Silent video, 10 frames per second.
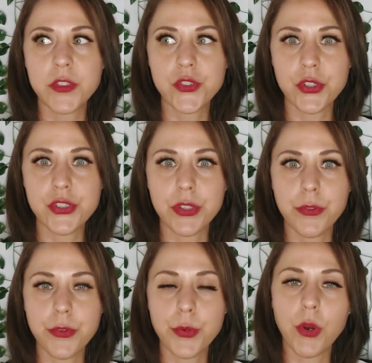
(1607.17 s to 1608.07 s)
searching
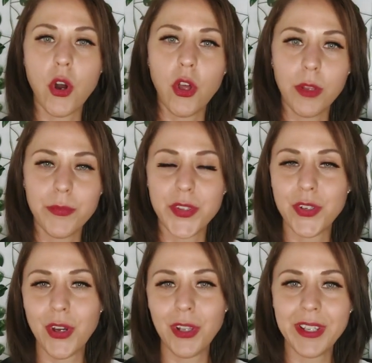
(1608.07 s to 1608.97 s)
through all of the
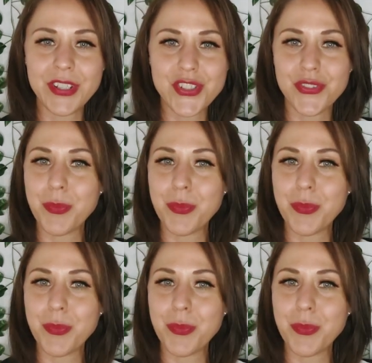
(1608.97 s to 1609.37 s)
knowledge,